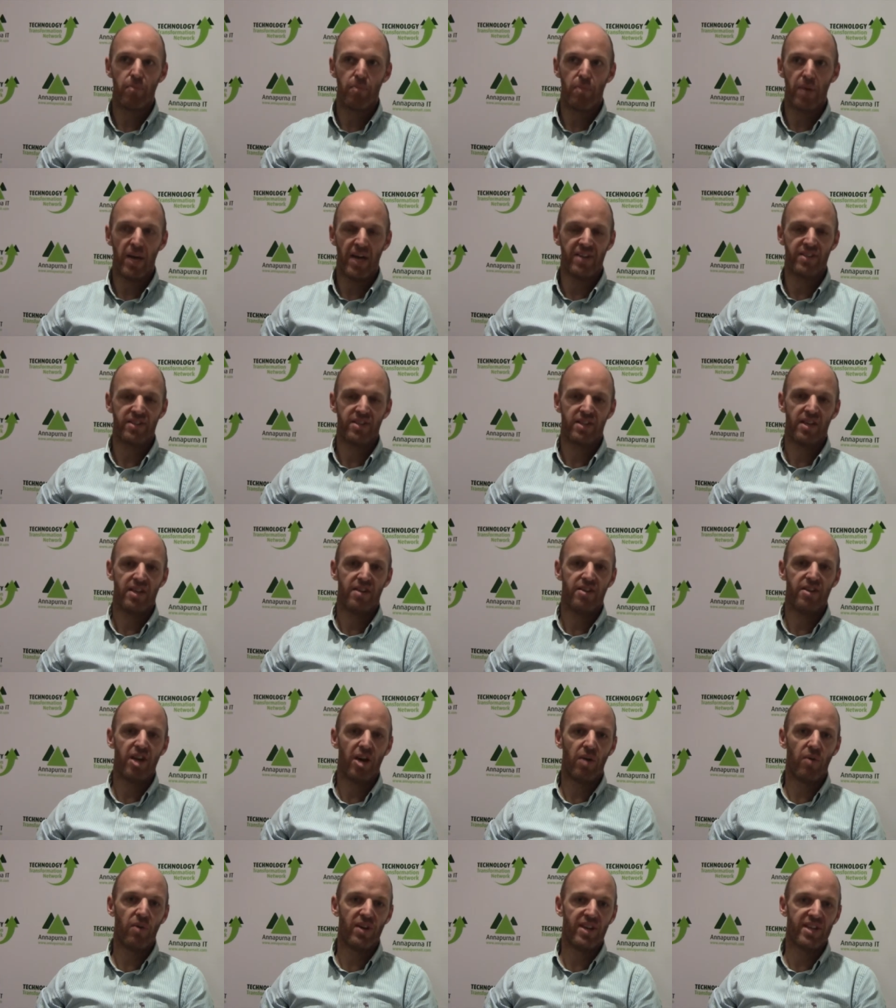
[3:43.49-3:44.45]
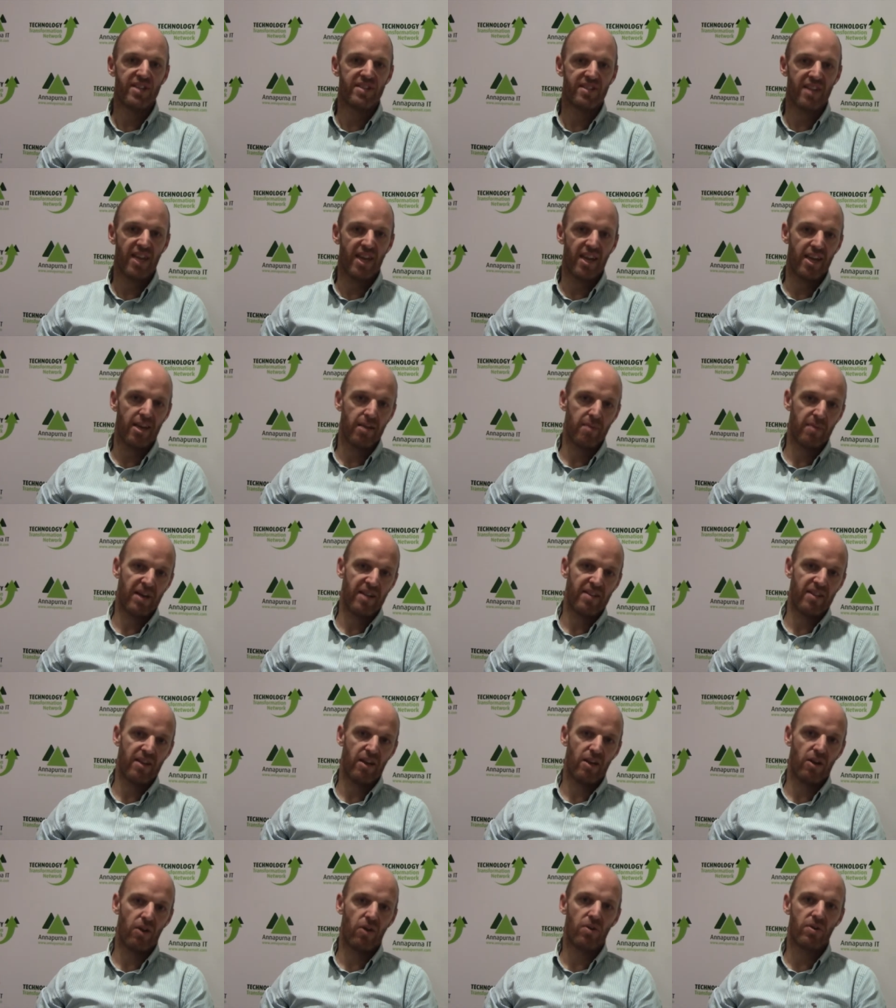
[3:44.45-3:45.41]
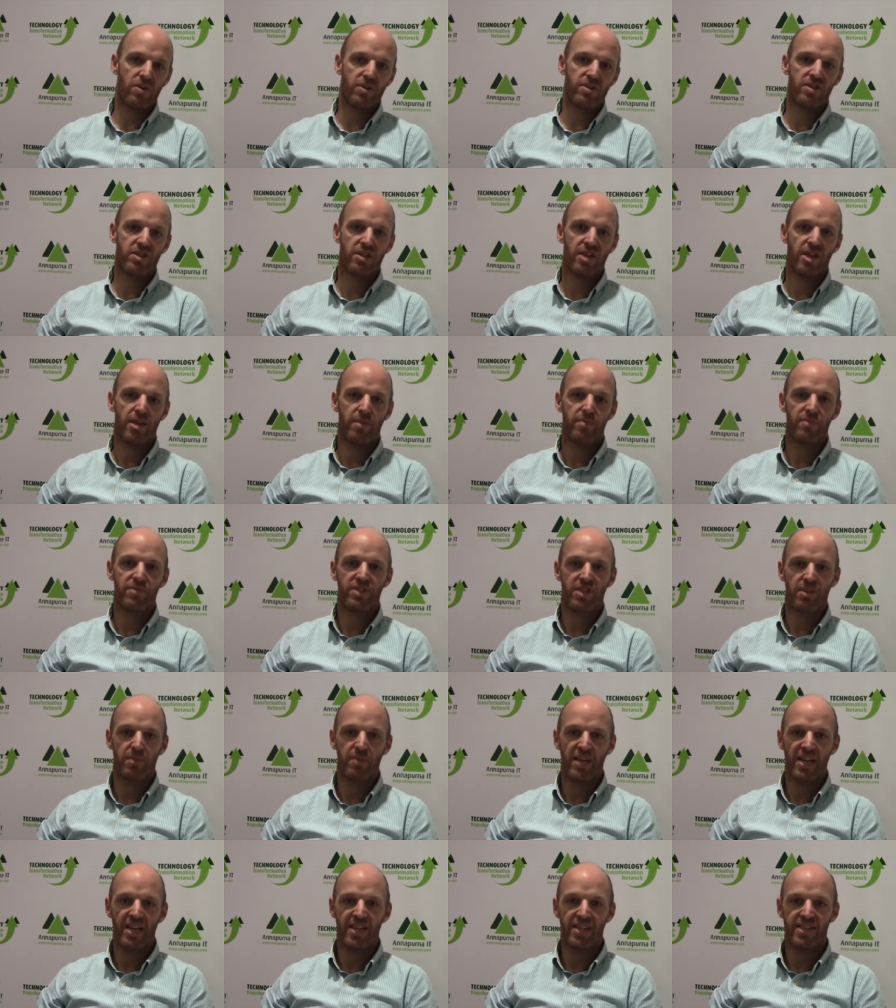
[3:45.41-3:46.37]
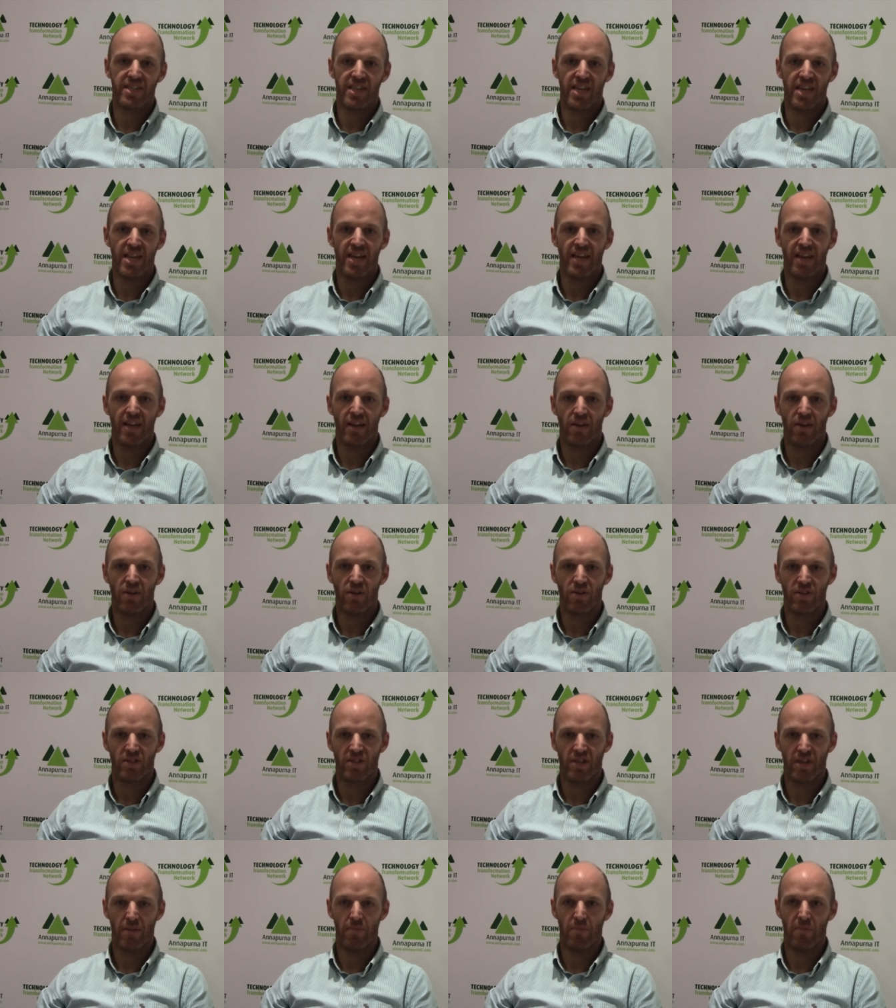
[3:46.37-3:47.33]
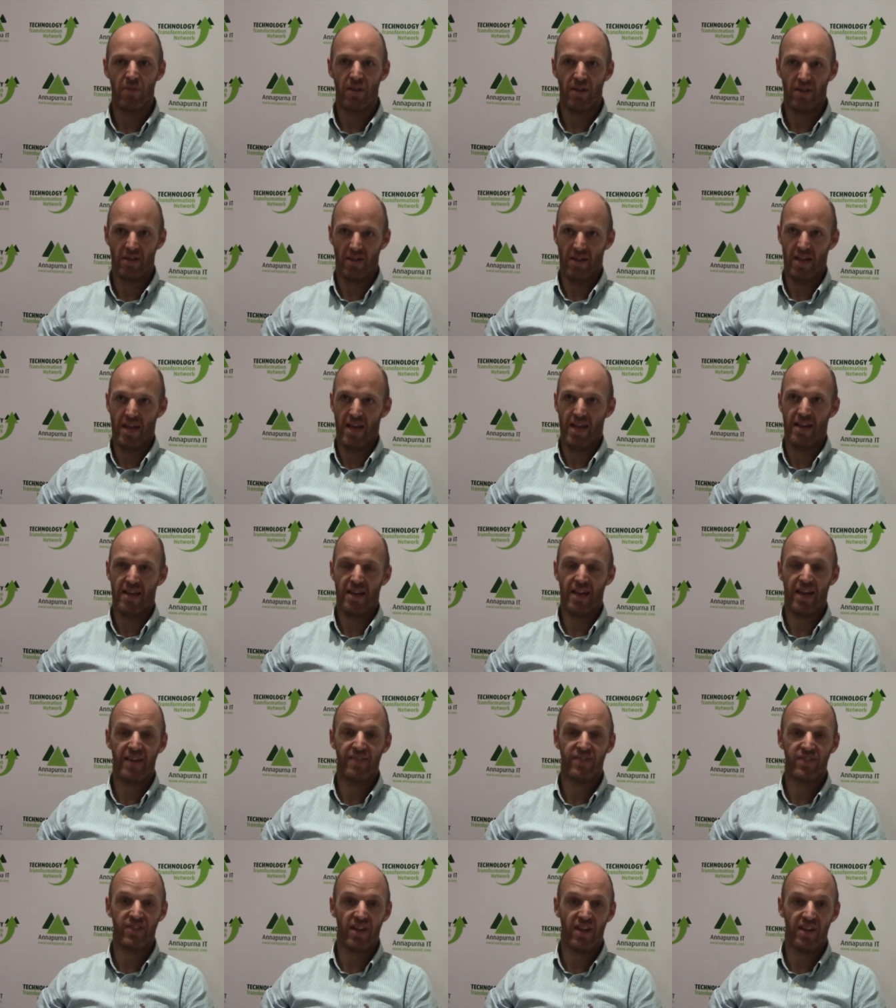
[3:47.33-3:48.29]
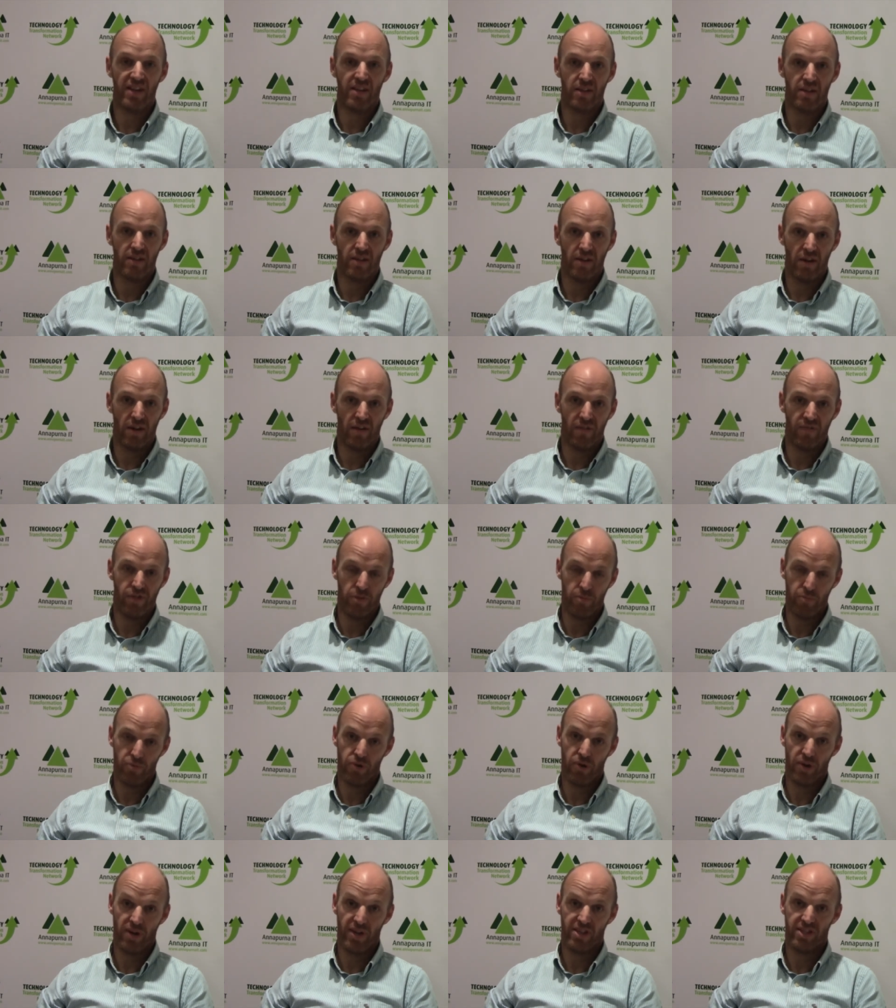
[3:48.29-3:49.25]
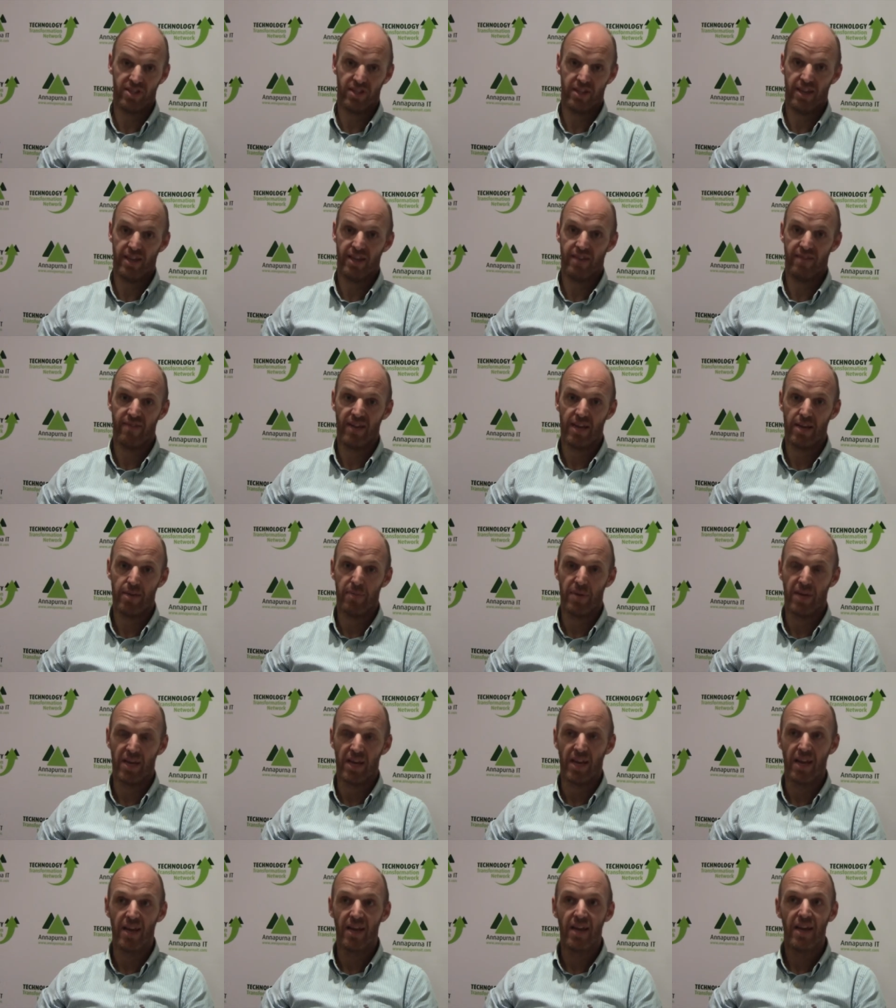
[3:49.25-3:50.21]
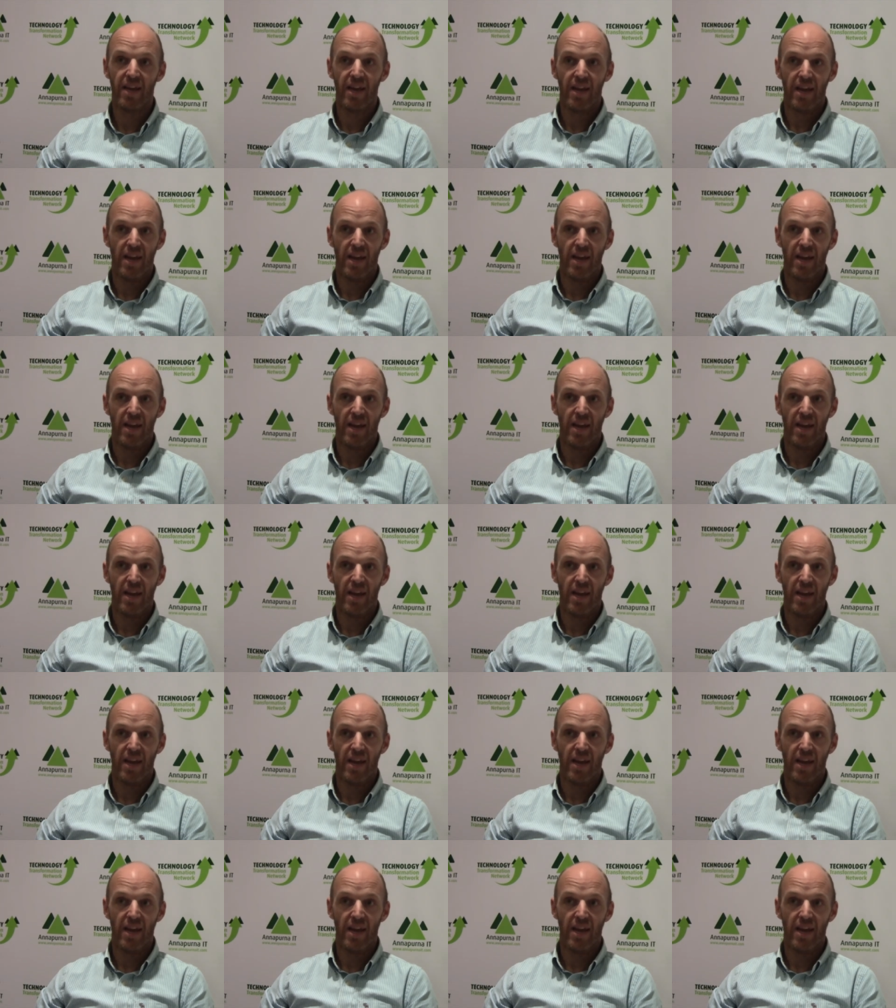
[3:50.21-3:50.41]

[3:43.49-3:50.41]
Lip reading: But no one is thinking about the long-term stability and long-term life cycle of the products they're developing.